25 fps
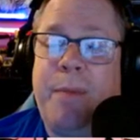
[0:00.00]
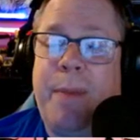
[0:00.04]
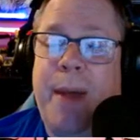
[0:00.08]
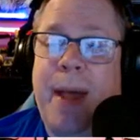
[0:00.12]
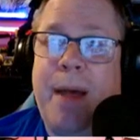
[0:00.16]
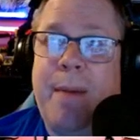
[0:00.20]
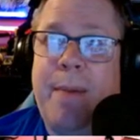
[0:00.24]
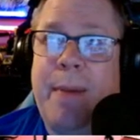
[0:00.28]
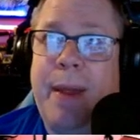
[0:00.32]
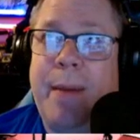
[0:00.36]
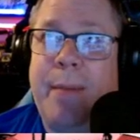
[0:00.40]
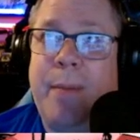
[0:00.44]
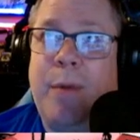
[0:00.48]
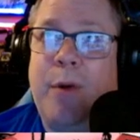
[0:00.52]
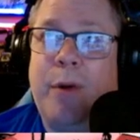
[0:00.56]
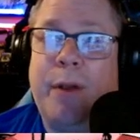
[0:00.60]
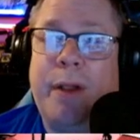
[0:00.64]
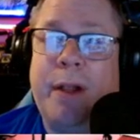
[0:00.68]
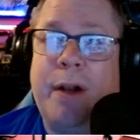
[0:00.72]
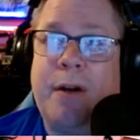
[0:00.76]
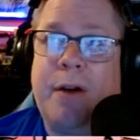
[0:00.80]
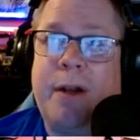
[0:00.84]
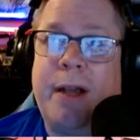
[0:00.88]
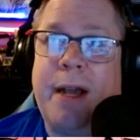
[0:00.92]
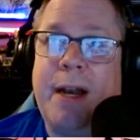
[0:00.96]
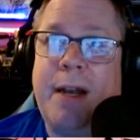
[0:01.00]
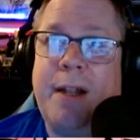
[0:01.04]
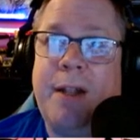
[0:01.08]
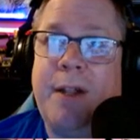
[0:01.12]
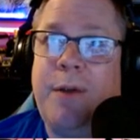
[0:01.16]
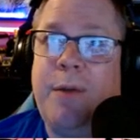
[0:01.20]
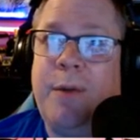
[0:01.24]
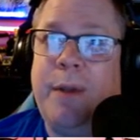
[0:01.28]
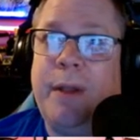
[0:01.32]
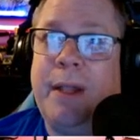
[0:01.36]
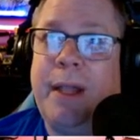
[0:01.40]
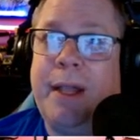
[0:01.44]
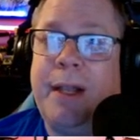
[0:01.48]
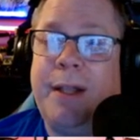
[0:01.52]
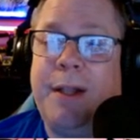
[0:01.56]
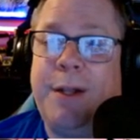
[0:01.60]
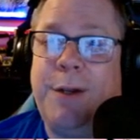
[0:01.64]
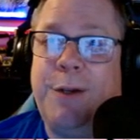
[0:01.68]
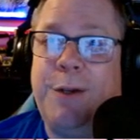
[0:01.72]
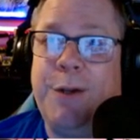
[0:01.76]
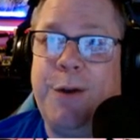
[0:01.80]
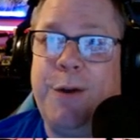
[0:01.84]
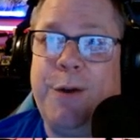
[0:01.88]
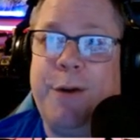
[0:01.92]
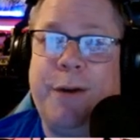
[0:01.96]
Batman book. They're kind of doing like the
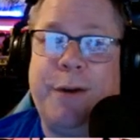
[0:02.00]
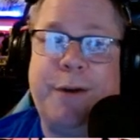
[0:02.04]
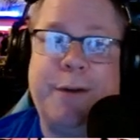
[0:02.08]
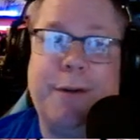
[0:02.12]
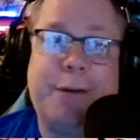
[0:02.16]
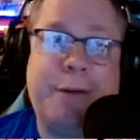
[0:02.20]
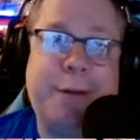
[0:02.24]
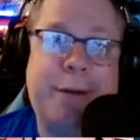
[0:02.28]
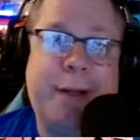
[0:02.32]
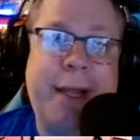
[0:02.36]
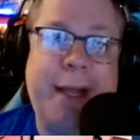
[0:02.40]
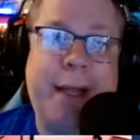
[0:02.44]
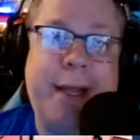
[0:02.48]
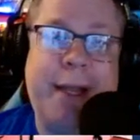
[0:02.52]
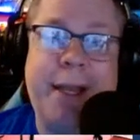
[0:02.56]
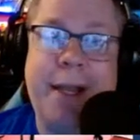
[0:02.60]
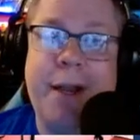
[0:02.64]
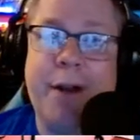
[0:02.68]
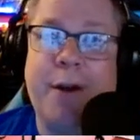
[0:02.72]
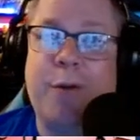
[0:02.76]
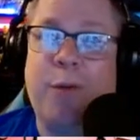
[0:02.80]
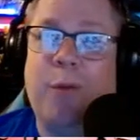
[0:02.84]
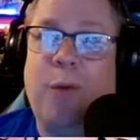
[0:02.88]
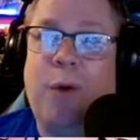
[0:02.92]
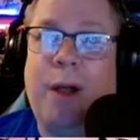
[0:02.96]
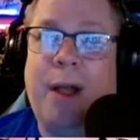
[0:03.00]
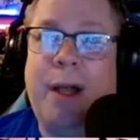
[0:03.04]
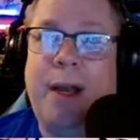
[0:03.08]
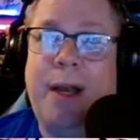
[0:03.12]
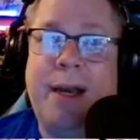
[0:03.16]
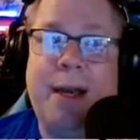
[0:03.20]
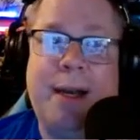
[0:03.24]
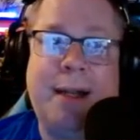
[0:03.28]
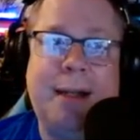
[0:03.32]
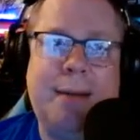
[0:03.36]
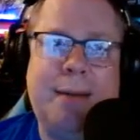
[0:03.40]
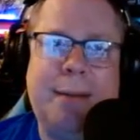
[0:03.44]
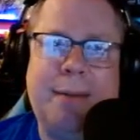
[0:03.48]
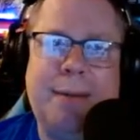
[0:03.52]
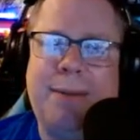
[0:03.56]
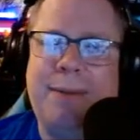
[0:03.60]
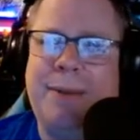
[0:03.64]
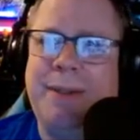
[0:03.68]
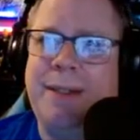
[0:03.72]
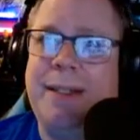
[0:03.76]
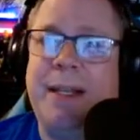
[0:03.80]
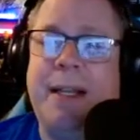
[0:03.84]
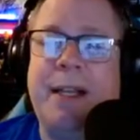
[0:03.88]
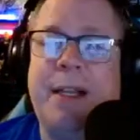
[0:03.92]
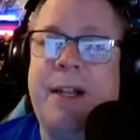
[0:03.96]
Joker, like year one, and it's
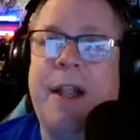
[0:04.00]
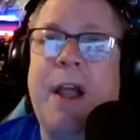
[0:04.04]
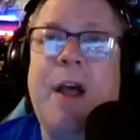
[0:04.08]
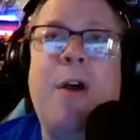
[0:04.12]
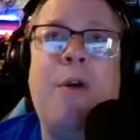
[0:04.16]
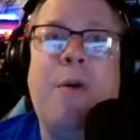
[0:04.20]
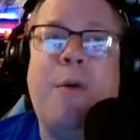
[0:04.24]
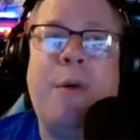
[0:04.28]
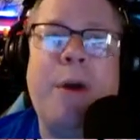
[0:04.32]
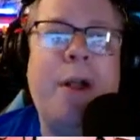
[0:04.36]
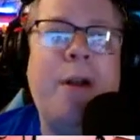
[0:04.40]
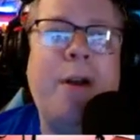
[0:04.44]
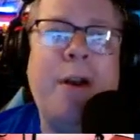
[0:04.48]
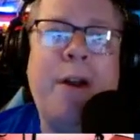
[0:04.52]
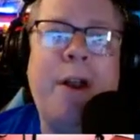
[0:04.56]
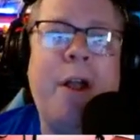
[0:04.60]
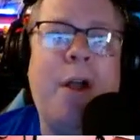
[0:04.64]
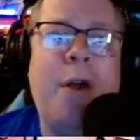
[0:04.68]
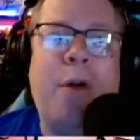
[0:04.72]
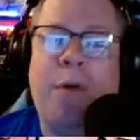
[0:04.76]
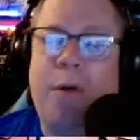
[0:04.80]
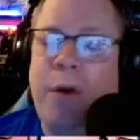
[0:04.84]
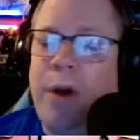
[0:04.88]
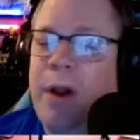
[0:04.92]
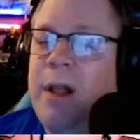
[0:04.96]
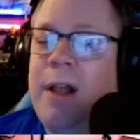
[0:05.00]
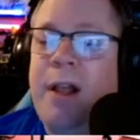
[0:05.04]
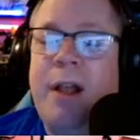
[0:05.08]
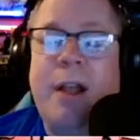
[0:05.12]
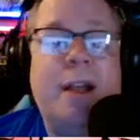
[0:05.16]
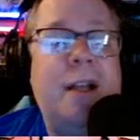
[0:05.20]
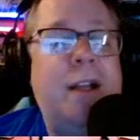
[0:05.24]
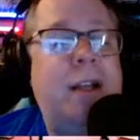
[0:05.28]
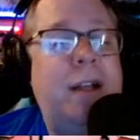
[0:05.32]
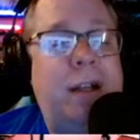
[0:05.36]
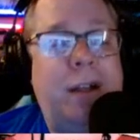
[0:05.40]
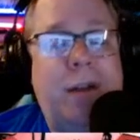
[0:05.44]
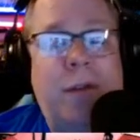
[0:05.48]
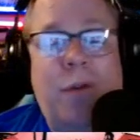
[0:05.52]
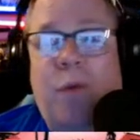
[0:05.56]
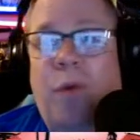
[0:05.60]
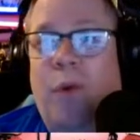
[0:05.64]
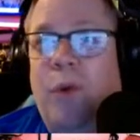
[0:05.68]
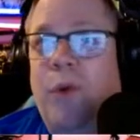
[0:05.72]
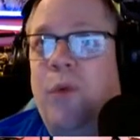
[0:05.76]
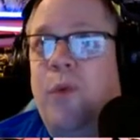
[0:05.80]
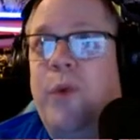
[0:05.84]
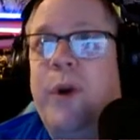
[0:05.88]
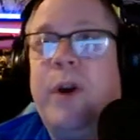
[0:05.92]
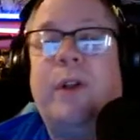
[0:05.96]
it's like, no, no, no, no.
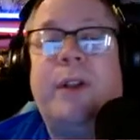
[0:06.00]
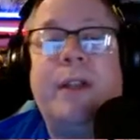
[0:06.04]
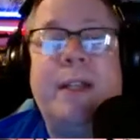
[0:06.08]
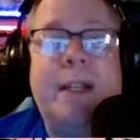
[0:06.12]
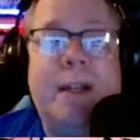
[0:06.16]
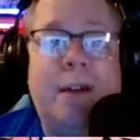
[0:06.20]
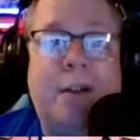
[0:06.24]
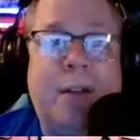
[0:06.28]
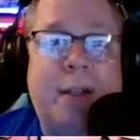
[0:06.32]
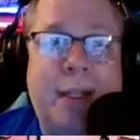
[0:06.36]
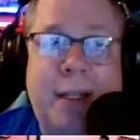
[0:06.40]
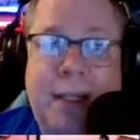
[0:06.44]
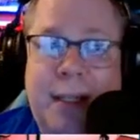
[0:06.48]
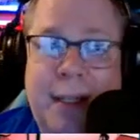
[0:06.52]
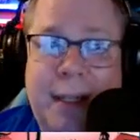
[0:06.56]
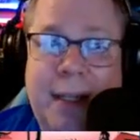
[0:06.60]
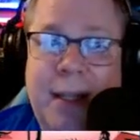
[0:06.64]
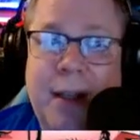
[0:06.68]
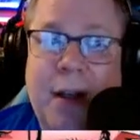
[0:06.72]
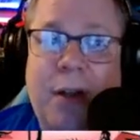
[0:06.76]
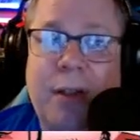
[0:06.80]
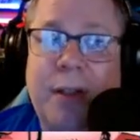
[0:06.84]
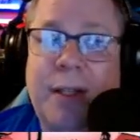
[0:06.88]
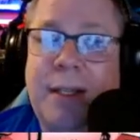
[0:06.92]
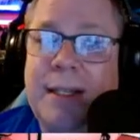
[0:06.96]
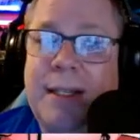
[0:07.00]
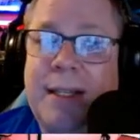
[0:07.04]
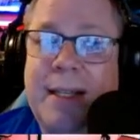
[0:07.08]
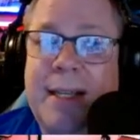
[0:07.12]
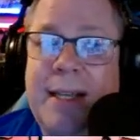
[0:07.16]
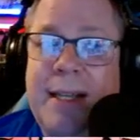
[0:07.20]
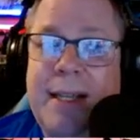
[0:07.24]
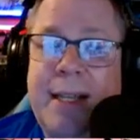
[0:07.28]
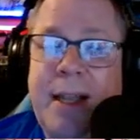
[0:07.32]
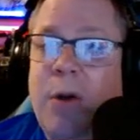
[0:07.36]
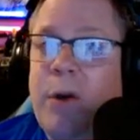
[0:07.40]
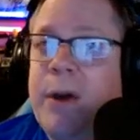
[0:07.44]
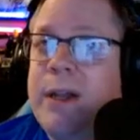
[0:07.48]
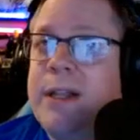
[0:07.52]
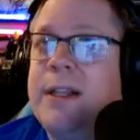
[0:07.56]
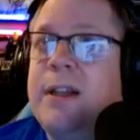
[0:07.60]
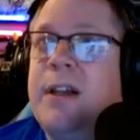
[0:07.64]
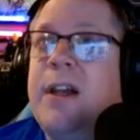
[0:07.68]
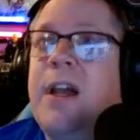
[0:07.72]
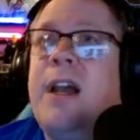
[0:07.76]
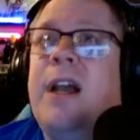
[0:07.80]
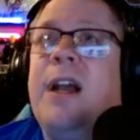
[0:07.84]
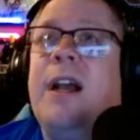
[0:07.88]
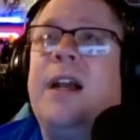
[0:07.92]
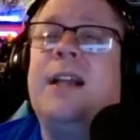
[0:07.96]
We don't the need all, all, this detail because
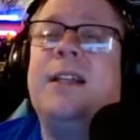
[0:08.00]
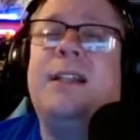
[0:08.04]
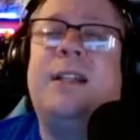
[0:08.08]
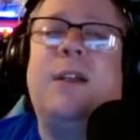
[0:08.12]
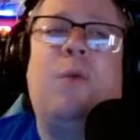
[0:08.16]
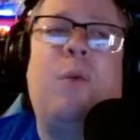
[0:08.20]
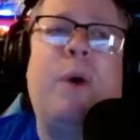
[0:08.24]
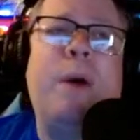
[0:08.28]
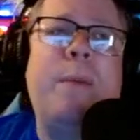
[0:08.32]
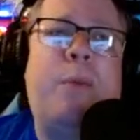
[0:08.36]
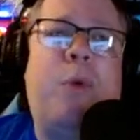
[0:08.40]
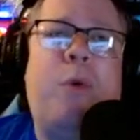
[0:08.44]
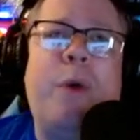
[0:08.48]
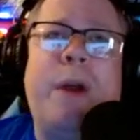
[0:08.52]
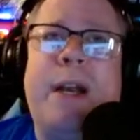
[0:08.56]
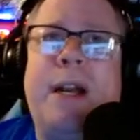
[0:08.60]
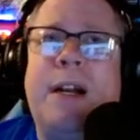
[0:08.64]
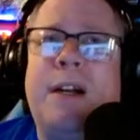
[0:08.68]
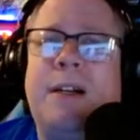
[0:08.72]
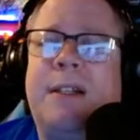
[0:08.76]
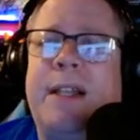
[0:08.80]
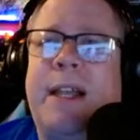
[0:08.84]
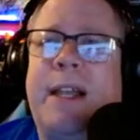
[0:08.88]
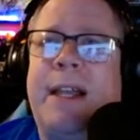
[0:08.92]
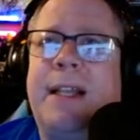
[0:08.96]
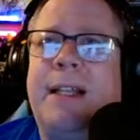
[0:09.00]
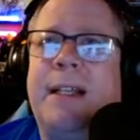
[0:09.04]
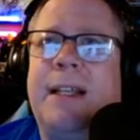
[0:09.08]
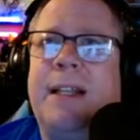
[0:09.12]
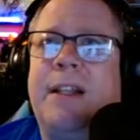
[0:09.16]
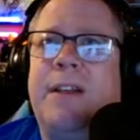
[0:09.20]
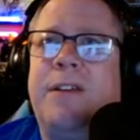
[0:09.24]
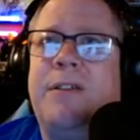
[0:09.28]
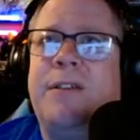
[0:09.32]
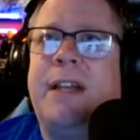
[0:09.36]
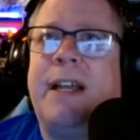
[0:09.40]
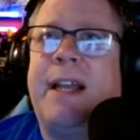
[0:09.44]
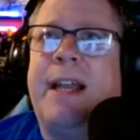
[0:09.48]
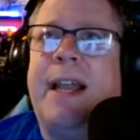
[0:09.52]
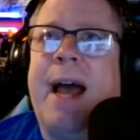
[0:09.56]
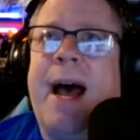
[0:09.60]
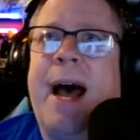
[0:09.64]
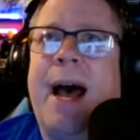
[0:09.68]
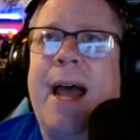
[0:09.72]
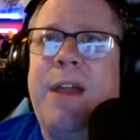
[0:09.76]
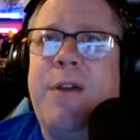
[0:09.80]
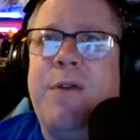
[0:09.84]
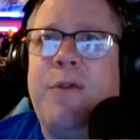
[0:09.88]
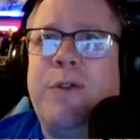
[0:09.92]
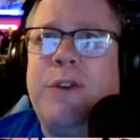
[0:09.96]
because the one point is like there's a
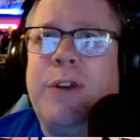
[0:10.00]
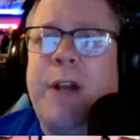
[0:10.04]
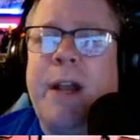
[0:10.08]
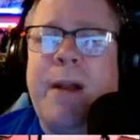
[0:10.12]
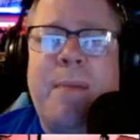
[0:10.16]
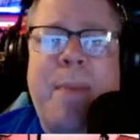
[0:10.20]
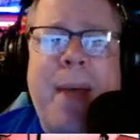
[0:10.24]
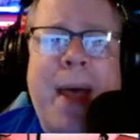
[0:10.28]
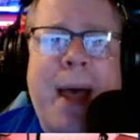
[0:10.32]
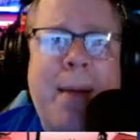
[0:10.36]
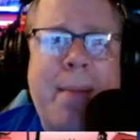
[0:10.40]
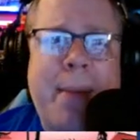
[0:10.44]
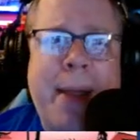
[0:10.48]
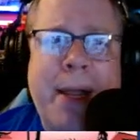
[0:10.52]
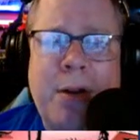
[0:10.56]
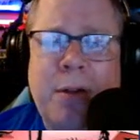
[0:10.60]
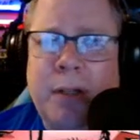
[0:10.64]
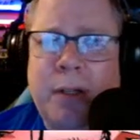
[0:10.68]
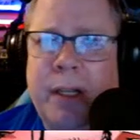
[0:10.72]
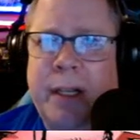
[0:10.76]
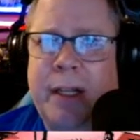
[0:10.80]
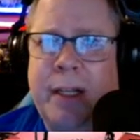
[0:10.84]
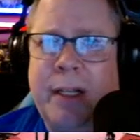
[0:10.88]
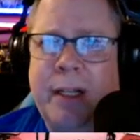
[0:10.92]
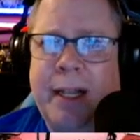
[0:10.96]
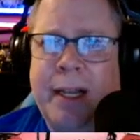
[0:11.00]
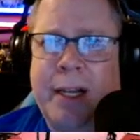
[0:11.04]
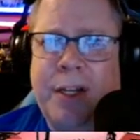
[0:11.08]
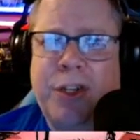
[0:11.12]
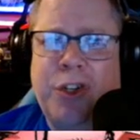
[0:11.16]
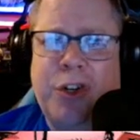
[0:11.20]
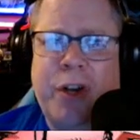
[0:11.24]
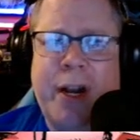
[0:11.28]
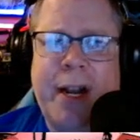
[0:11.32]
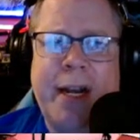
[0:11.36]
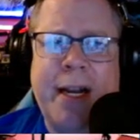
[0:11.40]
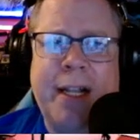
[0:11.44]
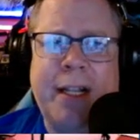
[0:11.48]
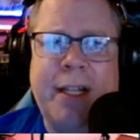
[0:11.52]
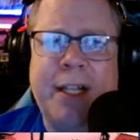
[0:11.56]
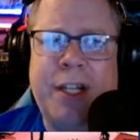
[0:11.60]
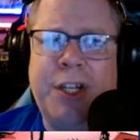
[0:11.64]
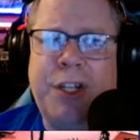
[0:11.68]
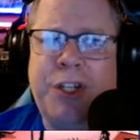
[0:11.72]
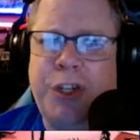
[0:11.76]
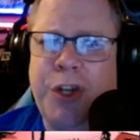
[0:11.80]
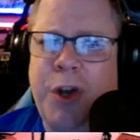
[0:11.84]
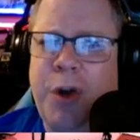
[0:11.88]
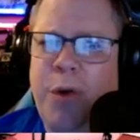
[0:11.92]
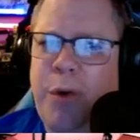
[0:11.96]
guy who trained Batman who's like training the
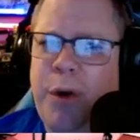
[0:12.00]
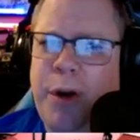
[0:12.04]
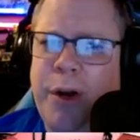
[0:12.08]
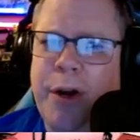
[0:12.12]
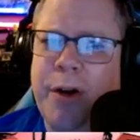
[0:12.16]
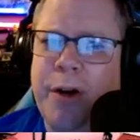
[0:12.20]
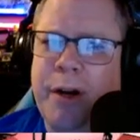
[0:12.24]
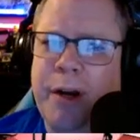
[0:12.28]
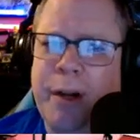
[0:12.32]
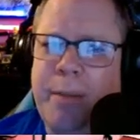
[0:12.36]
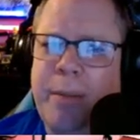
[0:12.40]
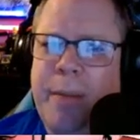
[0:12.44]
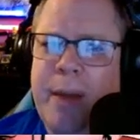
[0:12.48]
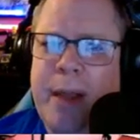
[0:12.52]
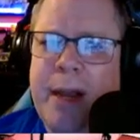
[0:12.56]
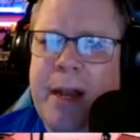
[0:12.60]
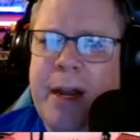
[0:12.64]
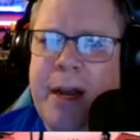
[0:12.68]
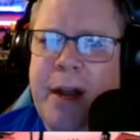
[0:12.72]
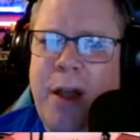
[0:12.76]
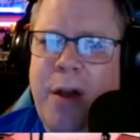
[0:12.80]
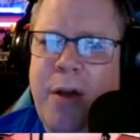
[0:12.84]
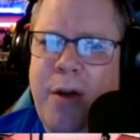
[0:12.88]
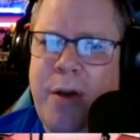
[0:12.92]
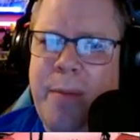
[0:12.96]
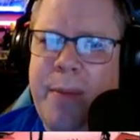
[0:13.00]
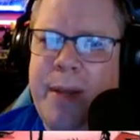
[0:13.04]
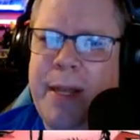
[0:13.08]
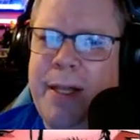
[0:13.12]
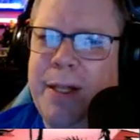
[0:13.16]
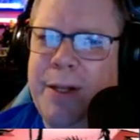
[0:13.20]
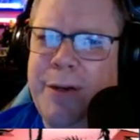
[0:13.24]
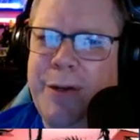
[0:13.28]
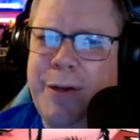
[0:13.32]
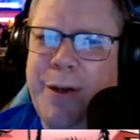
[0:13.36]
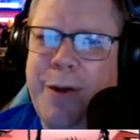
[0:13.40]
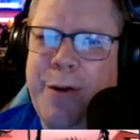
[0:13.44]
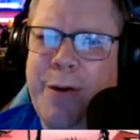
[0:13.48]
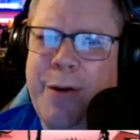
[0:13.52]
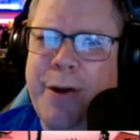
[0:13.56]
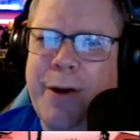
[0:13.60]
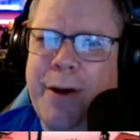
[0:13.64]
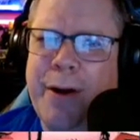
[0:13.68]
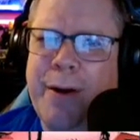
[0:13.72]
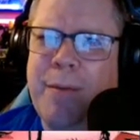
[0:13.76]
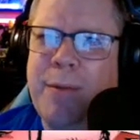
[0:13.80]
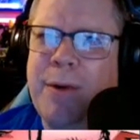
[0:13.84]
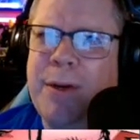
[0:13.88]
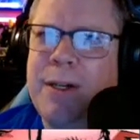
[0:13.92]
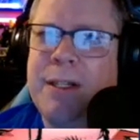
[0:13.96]
Joker to be, you know to be the Joker,
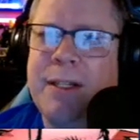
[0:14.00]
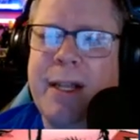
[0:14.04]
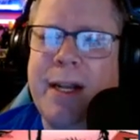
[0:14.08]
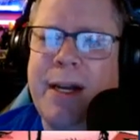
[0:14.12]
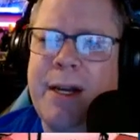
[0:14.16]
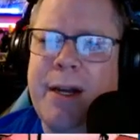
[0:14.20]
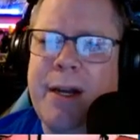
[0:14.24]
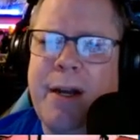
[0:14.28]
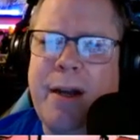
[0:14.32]
and we're just like,